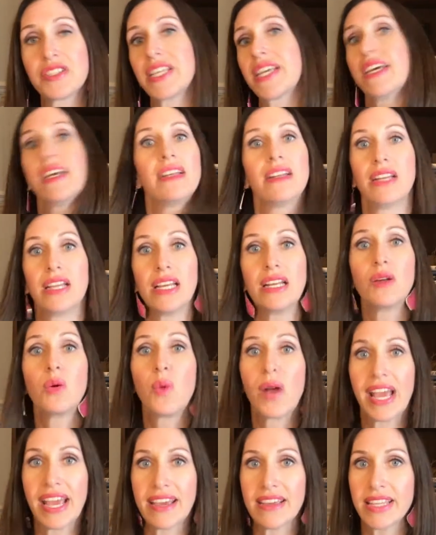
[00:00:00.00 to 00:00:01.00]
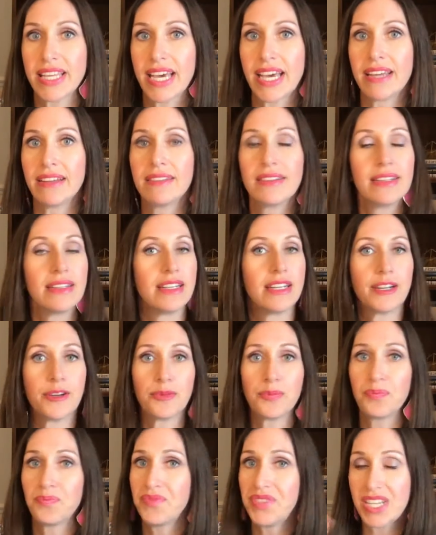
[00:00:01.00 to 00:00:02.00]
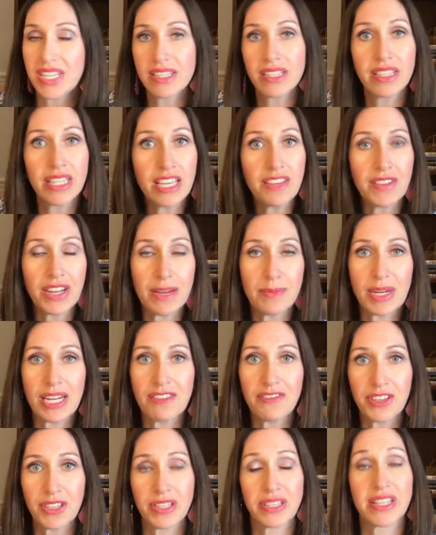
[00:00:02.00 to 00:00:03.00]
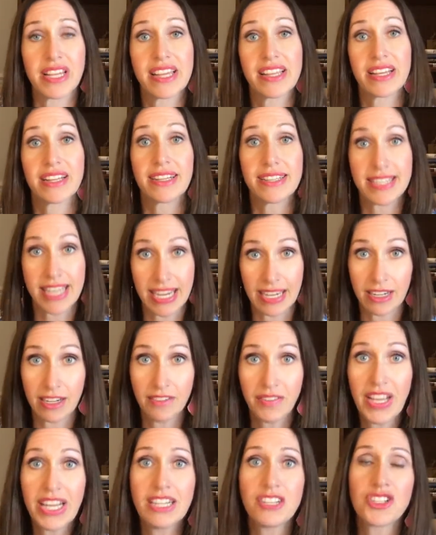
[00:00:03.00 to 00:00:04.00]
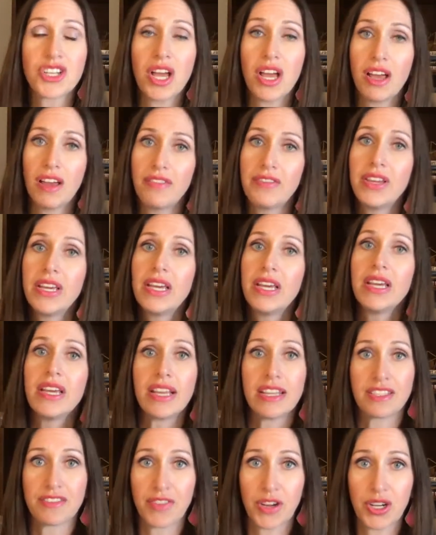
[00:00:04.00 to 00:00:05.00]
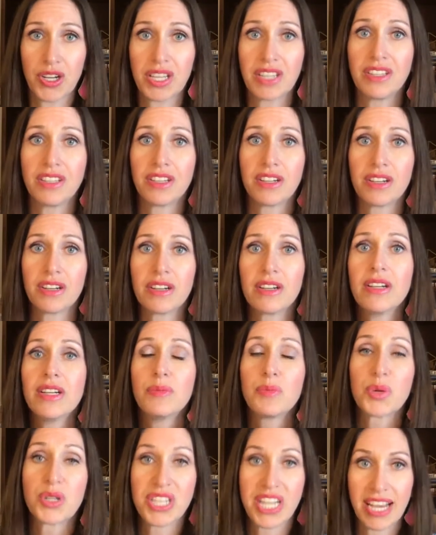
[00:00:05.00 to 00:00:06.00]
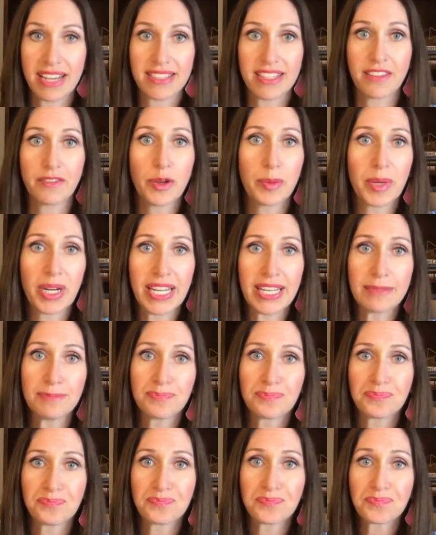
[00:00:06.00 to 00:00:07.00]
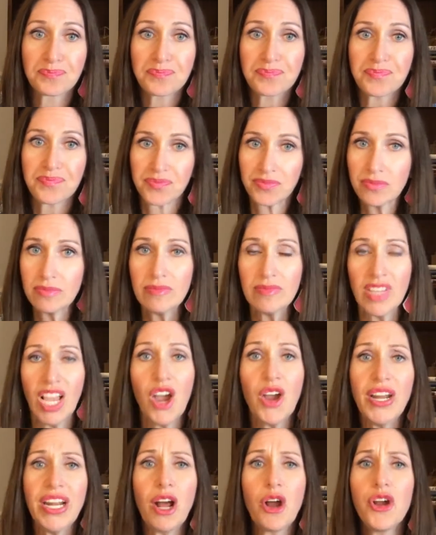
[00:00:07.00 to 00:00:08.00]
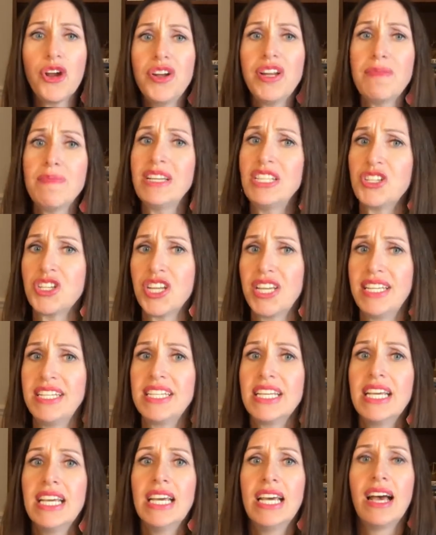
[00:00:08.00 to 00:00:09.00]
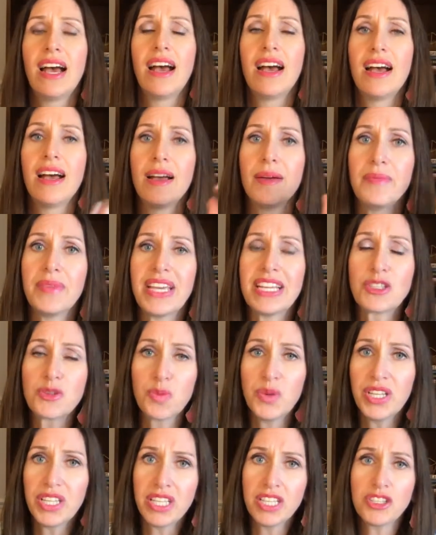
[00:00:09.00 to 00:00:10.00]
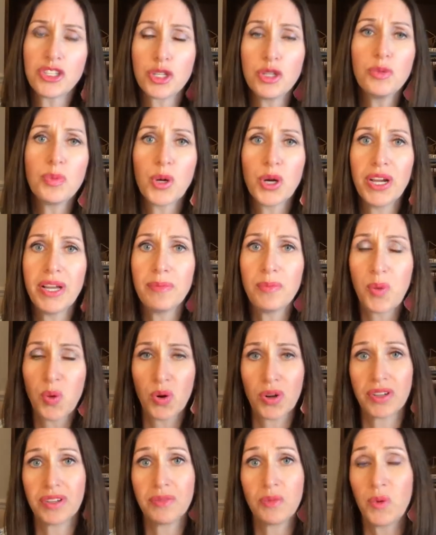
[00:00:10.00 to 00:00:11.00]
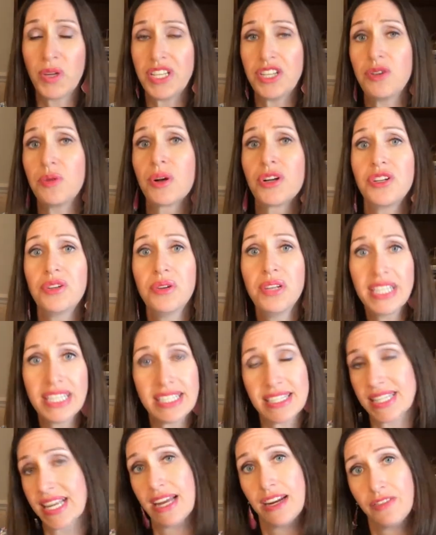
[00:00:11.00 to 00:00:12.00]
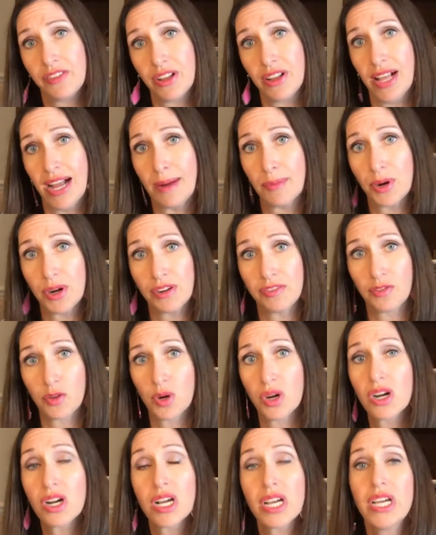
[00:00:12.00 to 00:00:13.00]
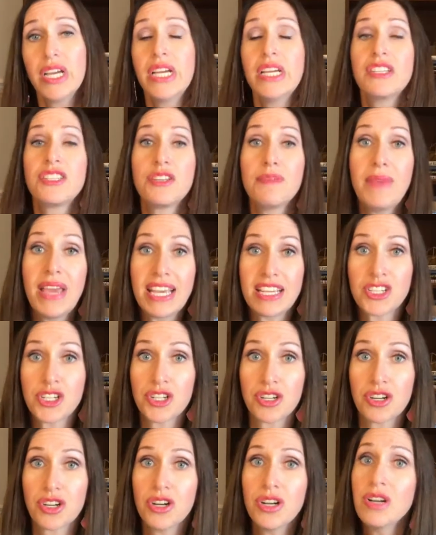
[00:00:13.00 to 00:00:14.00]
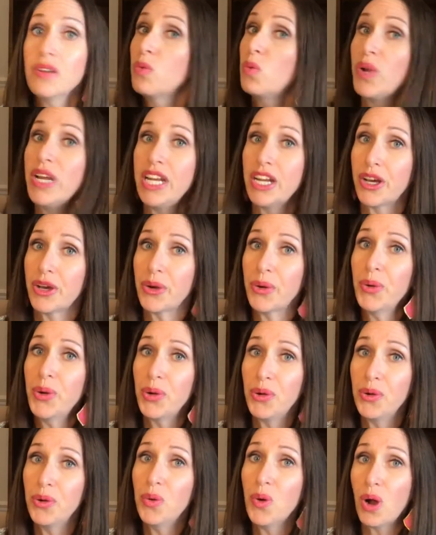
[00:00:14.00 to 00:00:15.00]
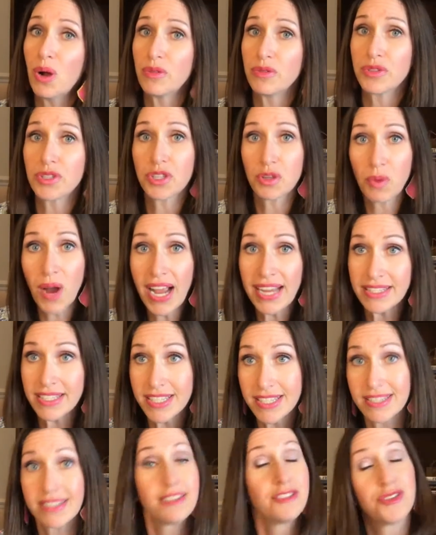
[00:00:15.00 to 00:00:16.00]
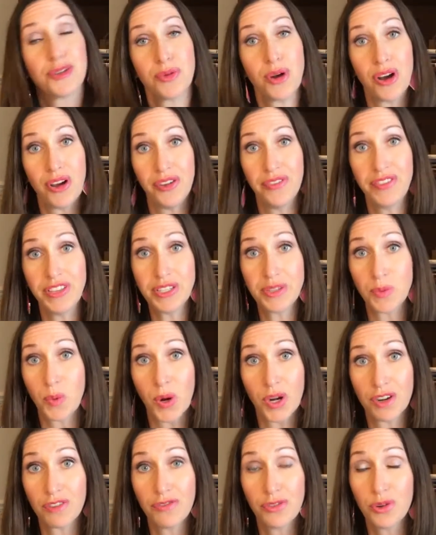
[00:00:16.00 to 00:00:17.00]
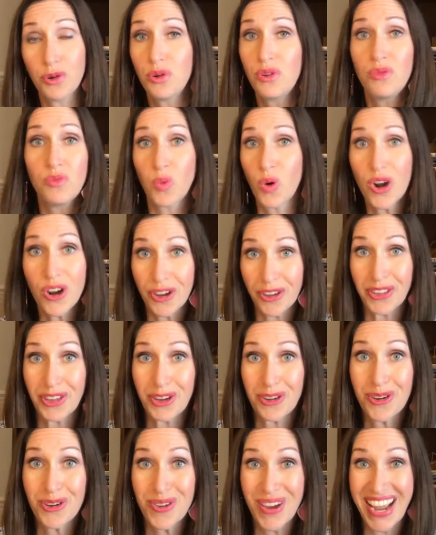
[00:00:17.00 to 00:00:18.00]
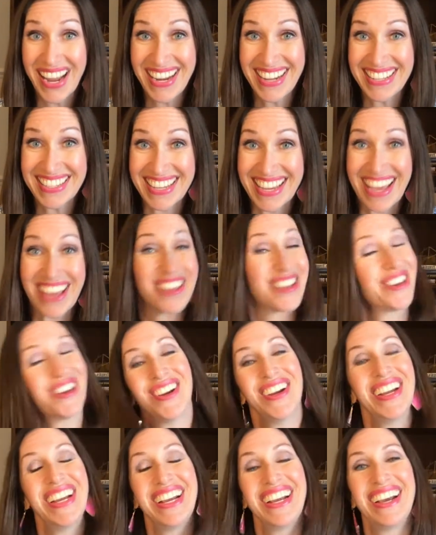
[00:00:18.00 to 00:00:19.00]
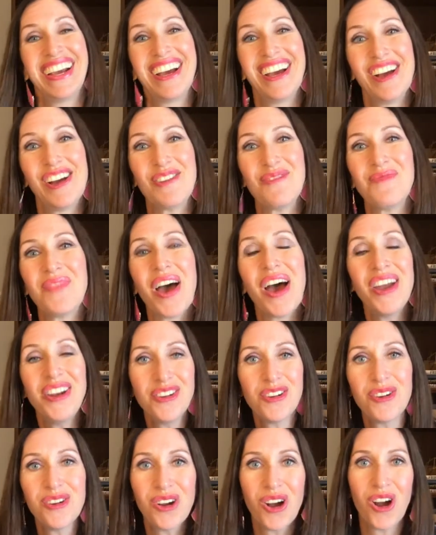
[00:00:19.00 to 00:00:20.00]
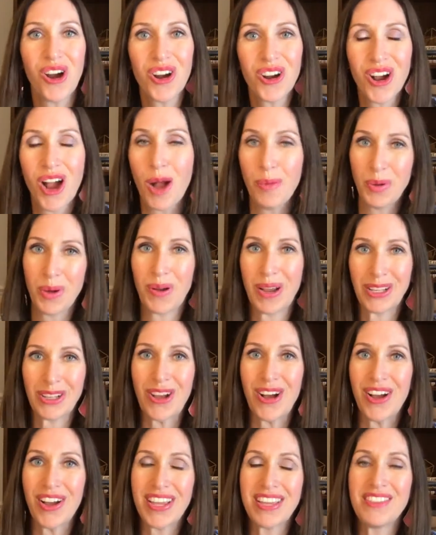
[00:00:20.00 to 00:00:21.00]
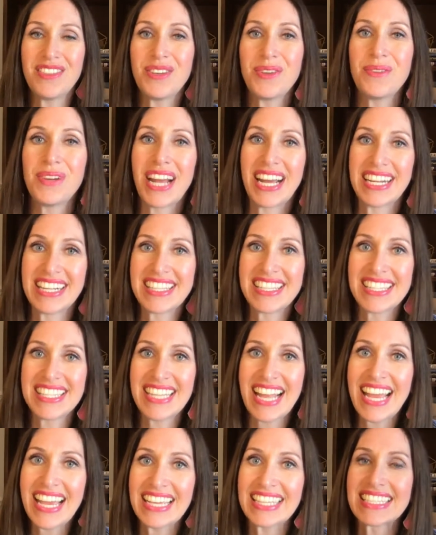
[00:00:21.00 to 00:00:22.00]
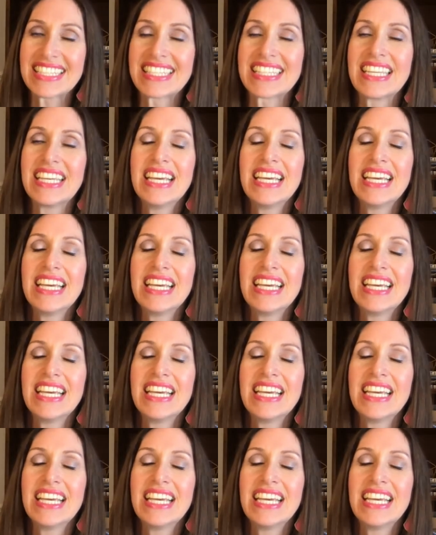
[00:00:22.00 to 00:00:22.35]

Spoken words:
it in a way that, doesn't leave anybody feeling like they got taken advantage of. It's very clear, protects everybody. All right, I already mentioned it's really super important when you are doing this kind of collaborative work to make sure we know who owns the rights to all of this wonderful work that you're creating together. Under our copyright law in the United States,